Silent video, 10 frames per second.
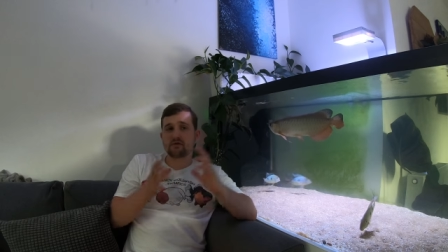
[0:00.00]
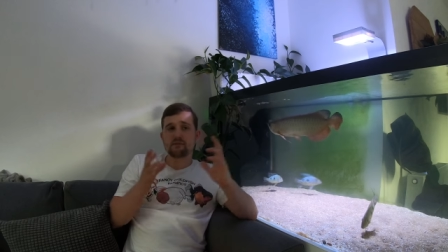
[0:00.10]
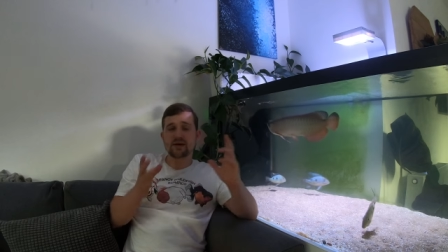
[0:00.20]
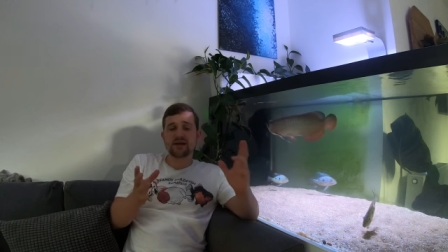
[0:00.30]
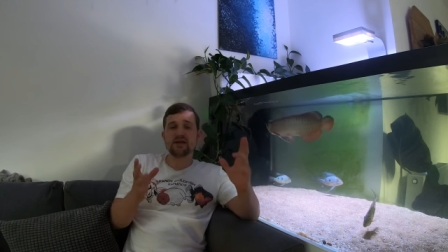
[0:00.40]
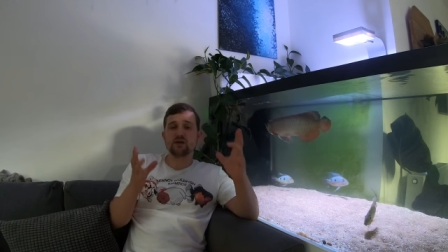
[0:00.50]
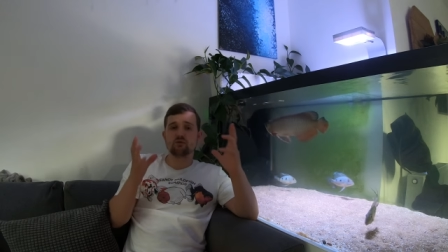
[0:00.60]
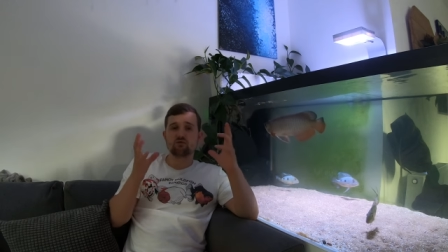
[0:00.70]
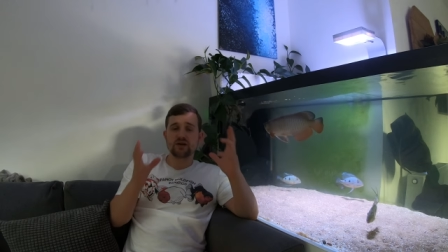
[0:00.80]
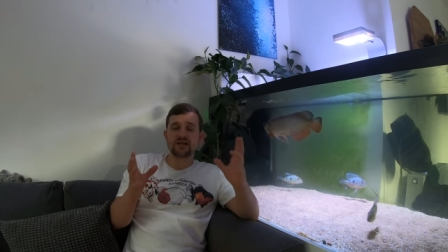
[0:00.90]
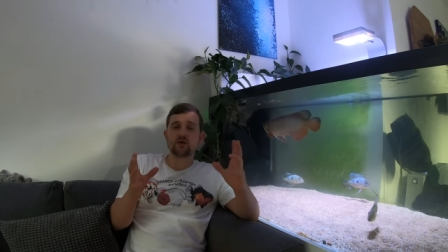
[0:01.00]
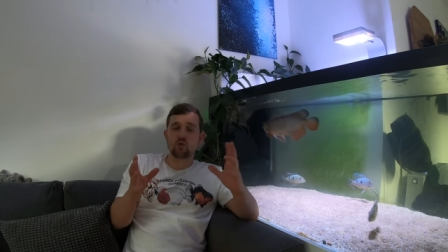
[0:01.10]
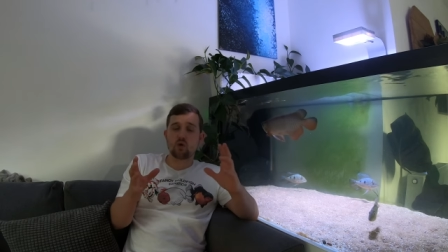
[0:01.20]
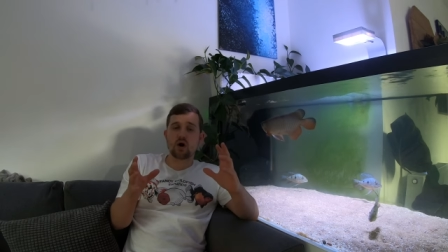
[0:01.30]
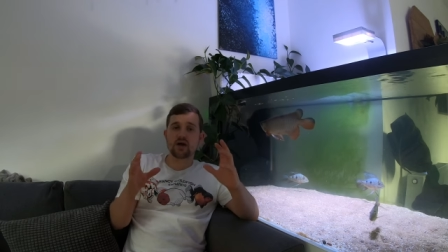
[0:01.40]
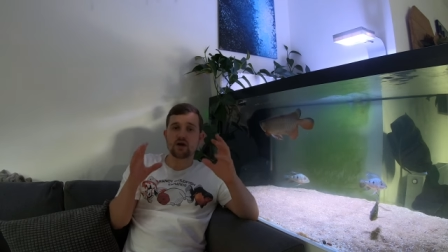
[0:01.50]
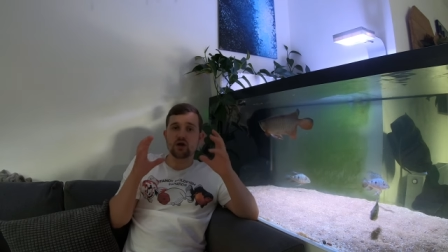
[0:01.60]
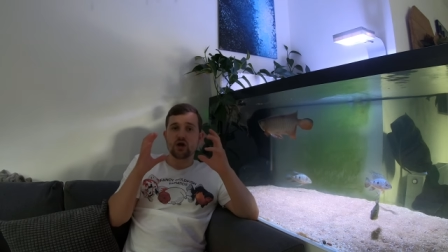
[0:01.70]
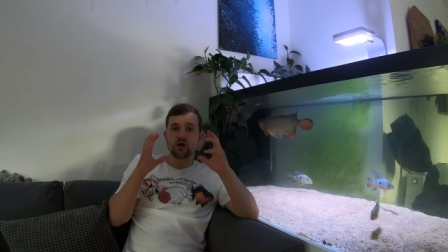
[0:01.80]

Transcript: there are many really quiet,